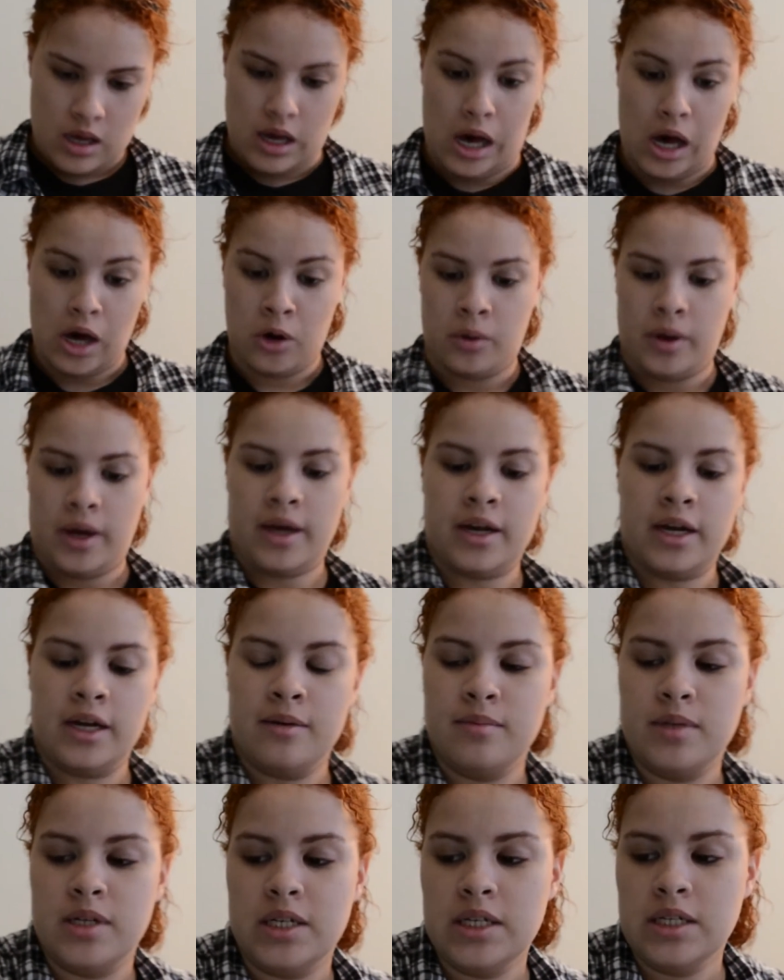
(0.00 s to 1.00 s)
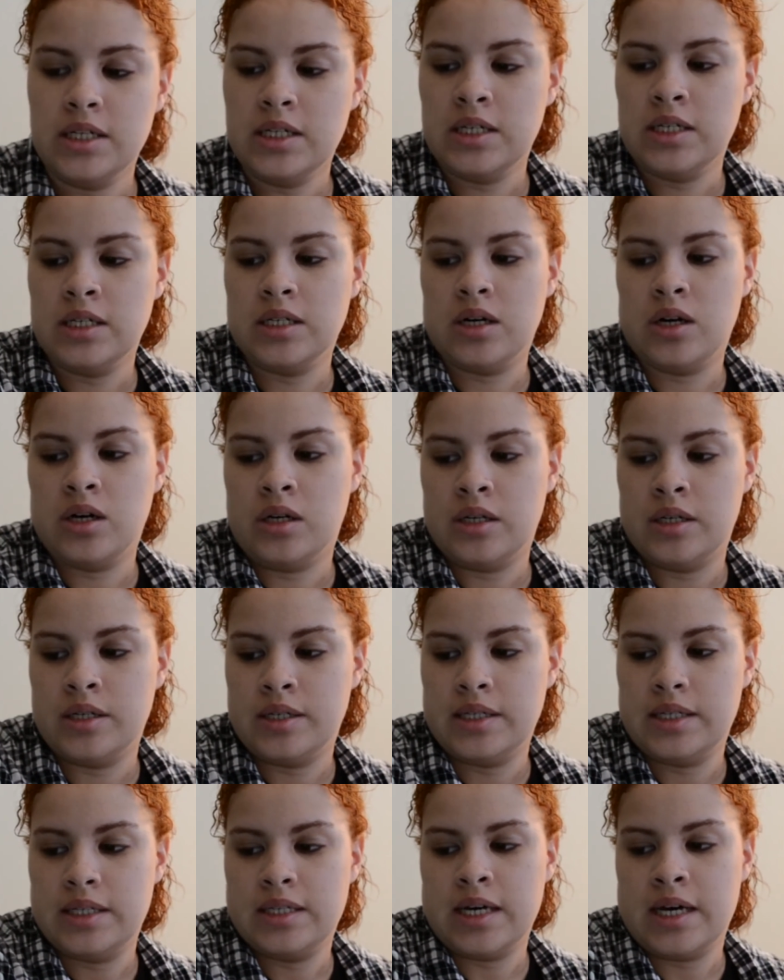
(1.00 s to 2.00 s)
Oh, and I'm knitting these on
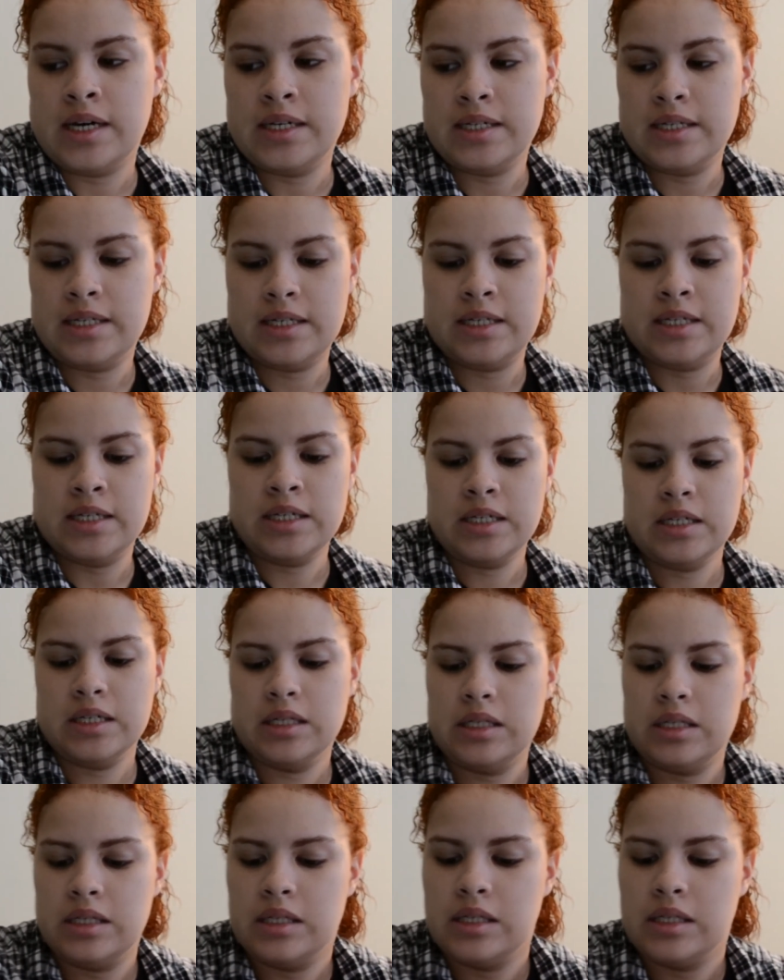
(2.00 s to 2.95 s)
size 6